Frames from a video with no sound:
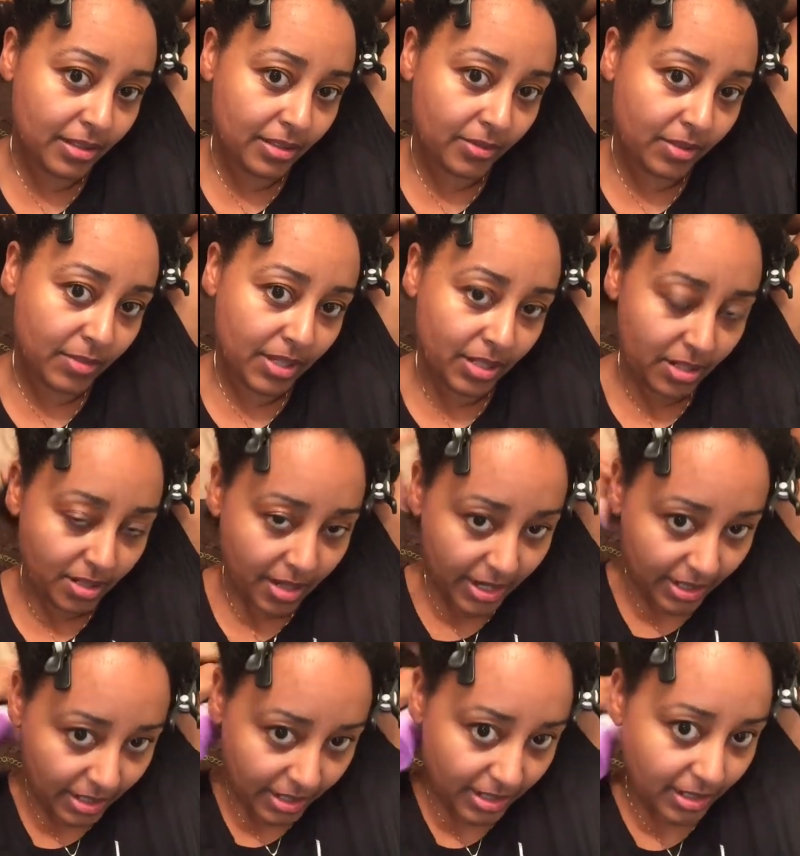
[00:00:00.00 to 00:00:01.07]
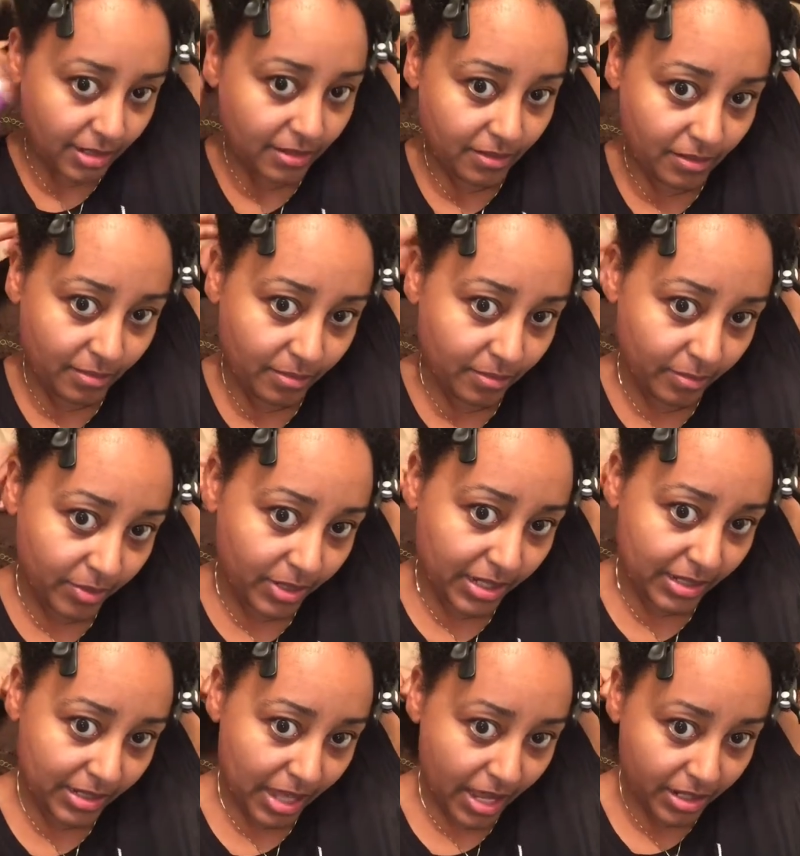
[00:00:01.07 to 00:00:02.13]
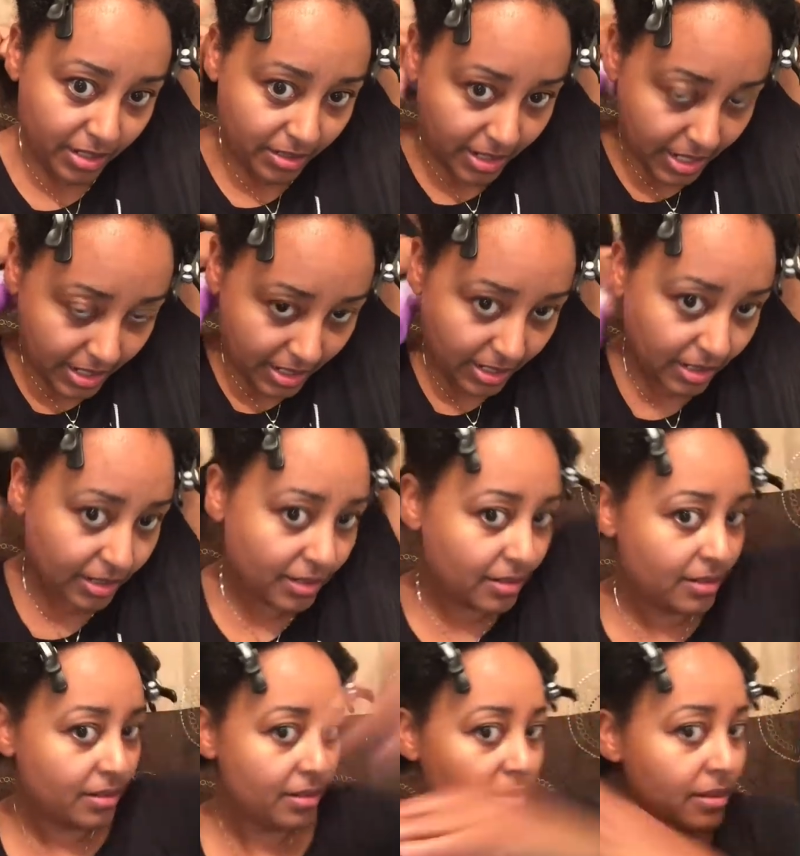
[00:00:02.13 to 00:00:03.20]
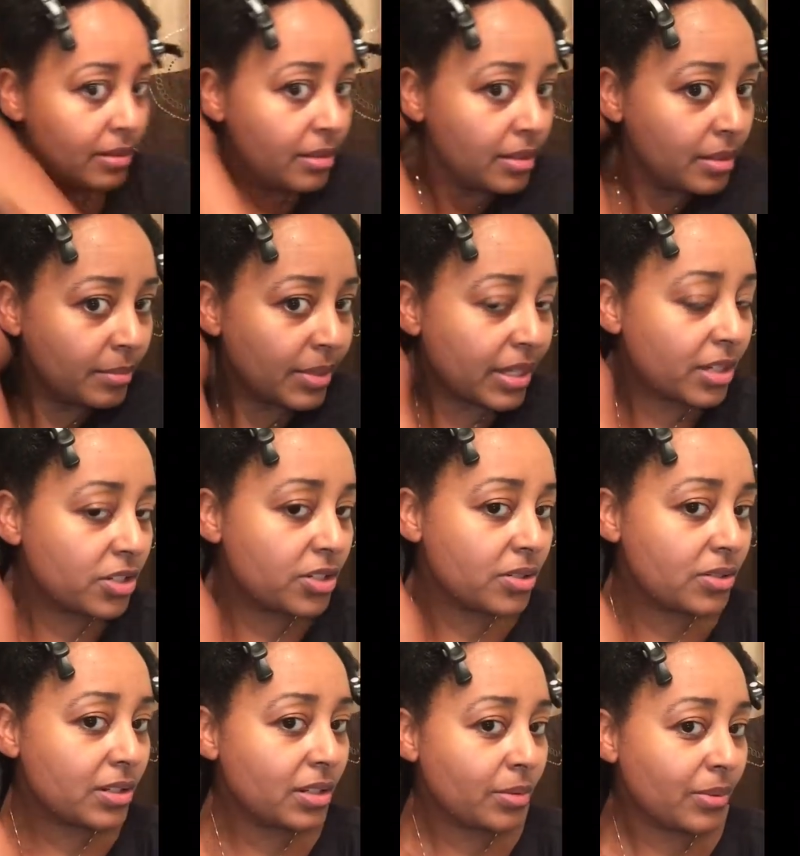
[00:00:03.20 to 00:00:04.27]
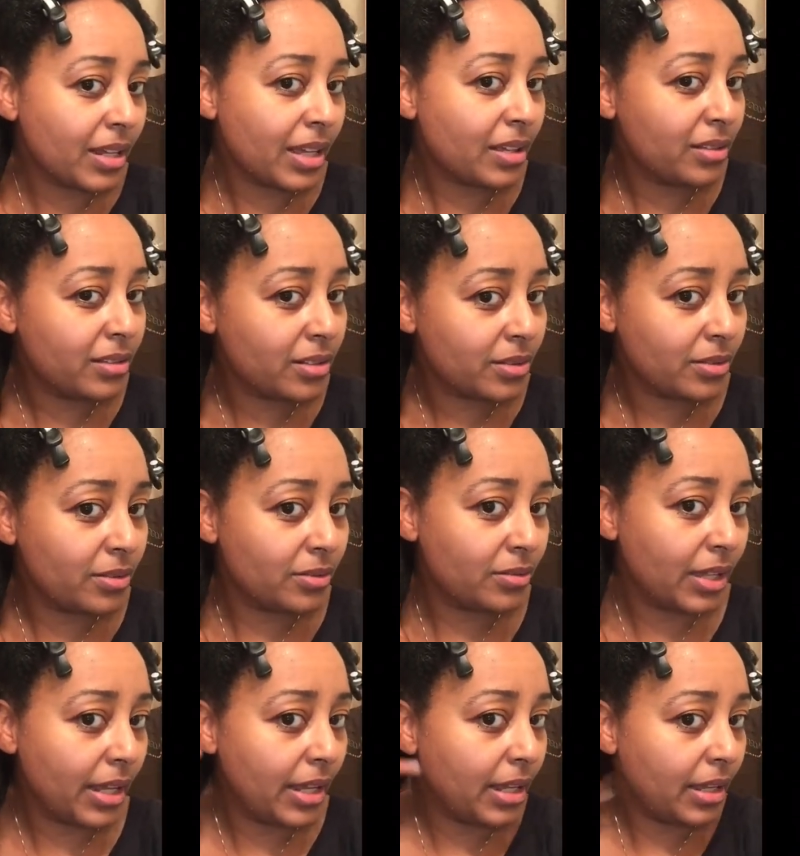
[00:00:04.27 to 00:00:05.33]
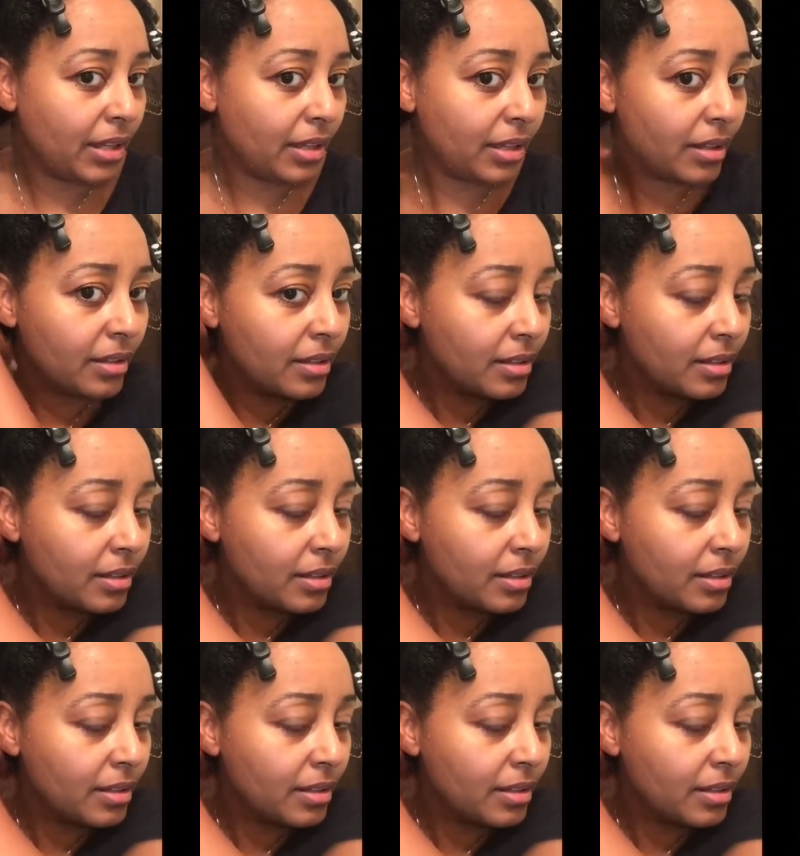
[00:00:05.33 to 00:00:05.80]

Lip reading: So I want to make sure I get it pretty saturated, because usually when I'll do like,